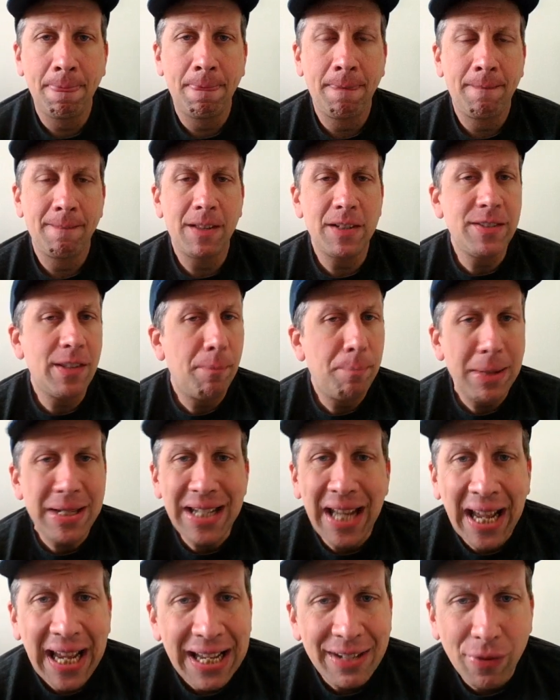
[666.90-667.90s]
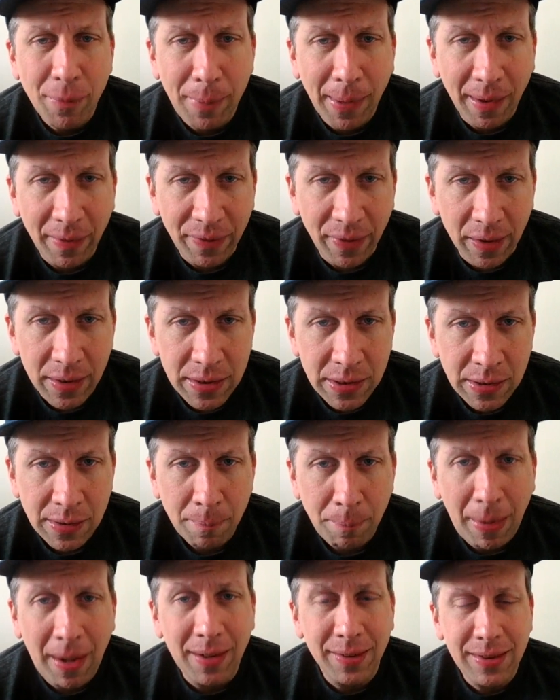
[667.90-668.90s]
Let's not be naive about this.
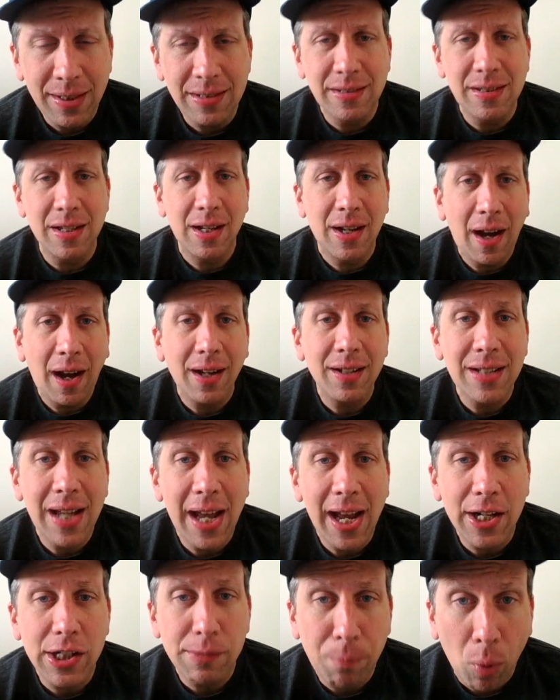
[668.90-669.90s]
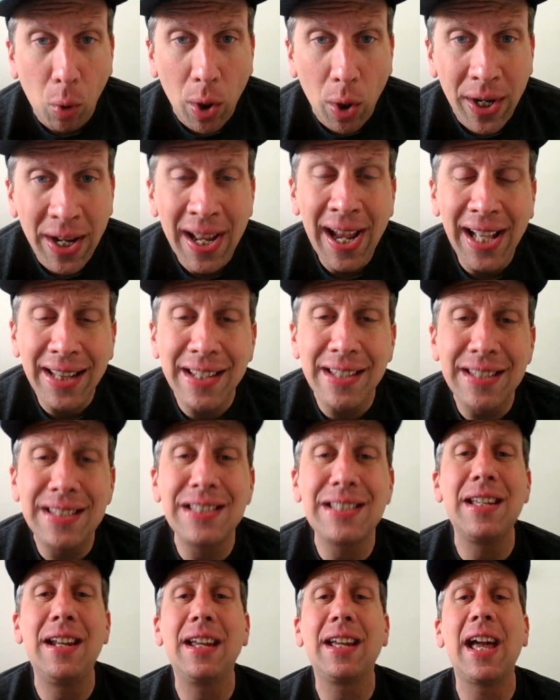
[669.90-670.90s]
Politics is a contact sport, and this
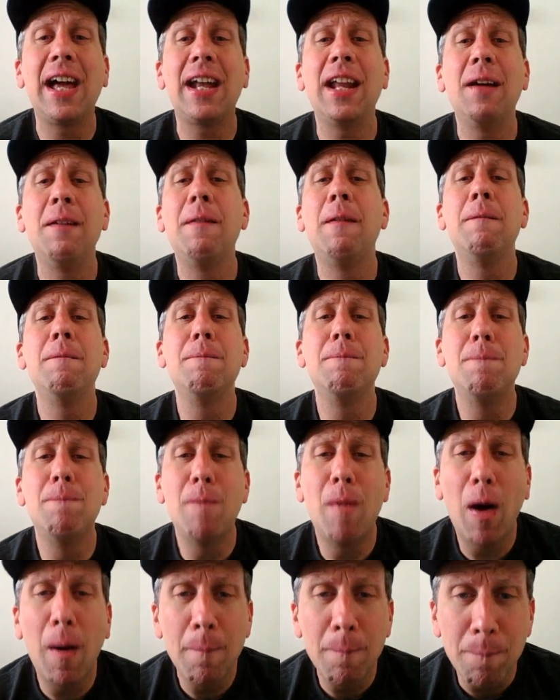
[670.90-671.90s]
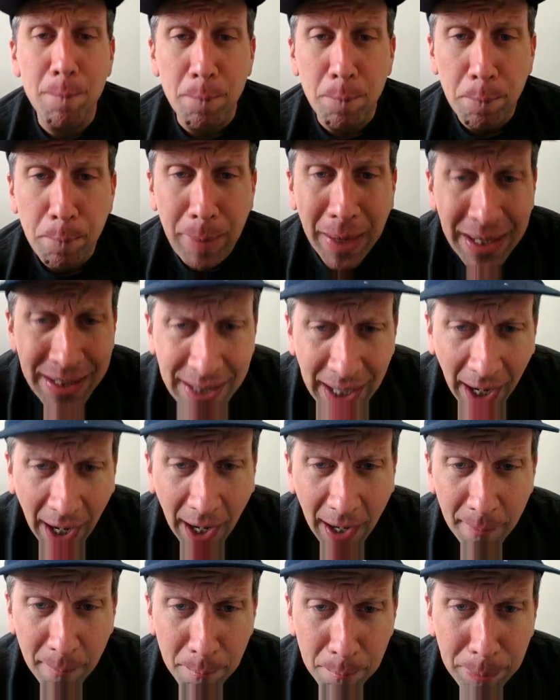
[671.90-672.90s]
is going to get big
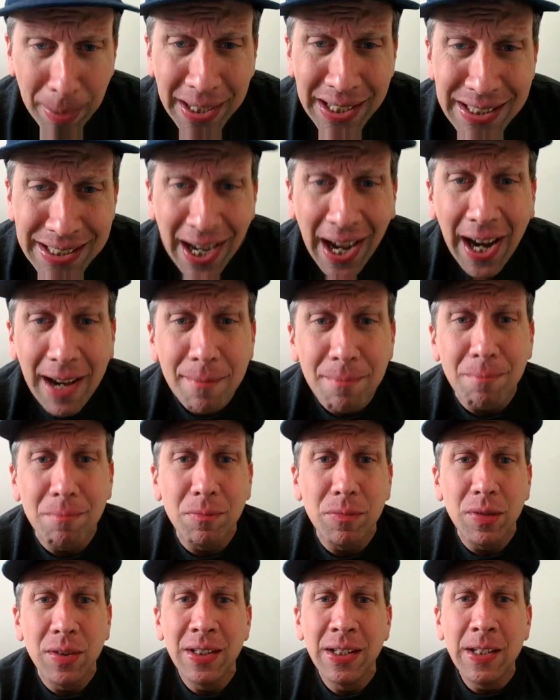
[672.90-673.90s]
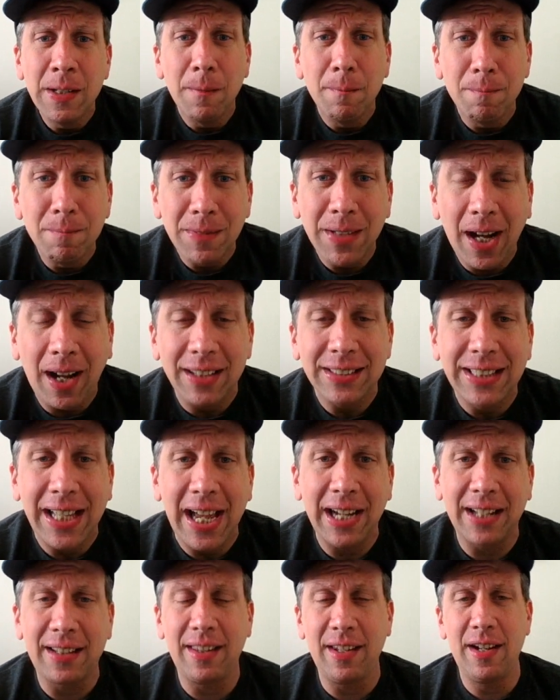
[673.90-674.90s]
time
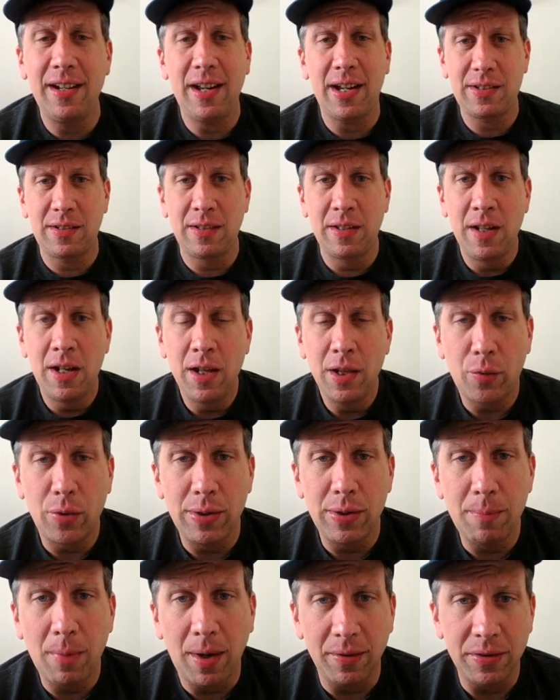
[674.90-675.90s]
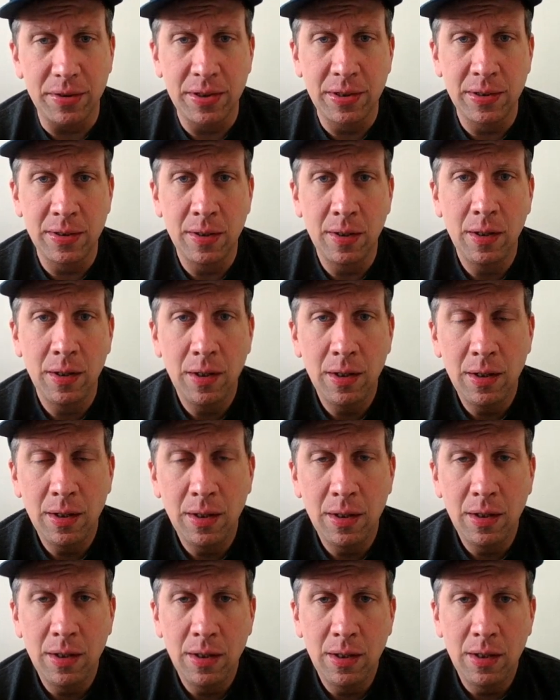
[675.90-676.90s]
contact in the next 3 months.
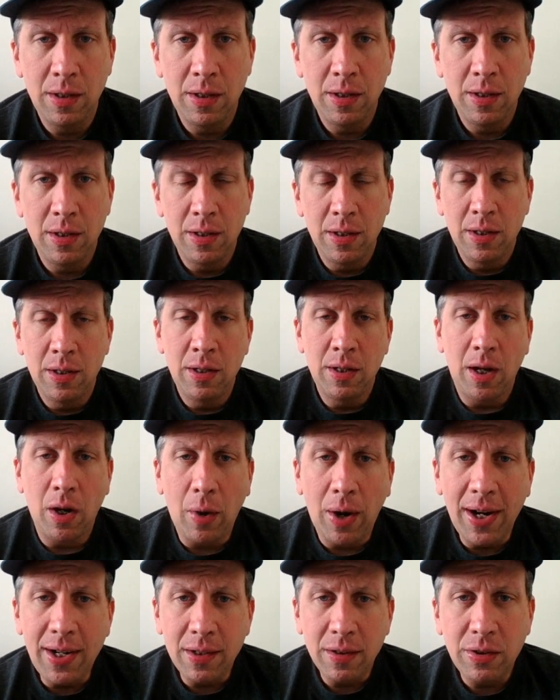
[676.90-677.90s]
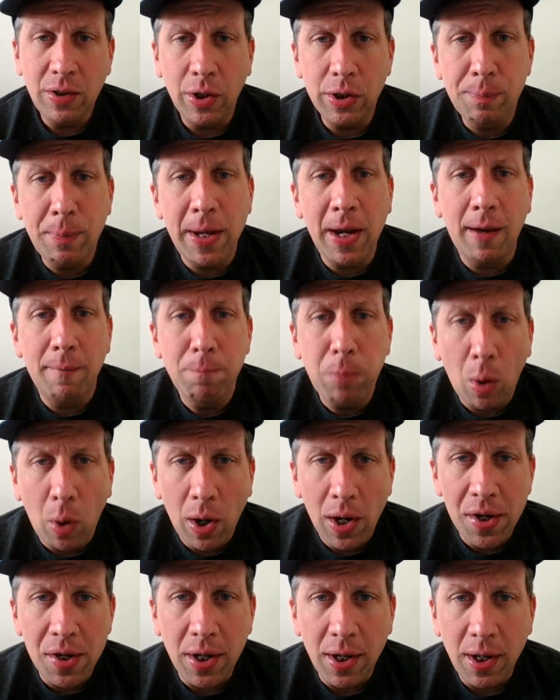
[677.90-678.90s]
All right, so let's be on board.